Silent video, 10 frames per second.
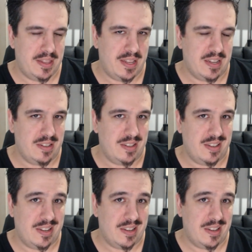that
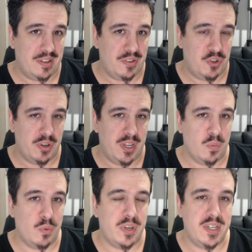the Johnnie
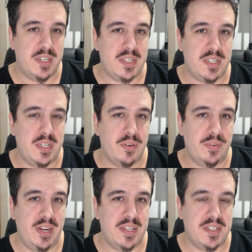Walker
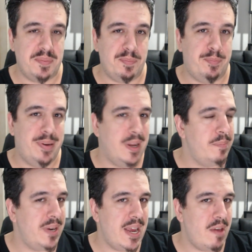Distillery is
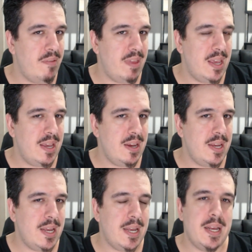pumping out there.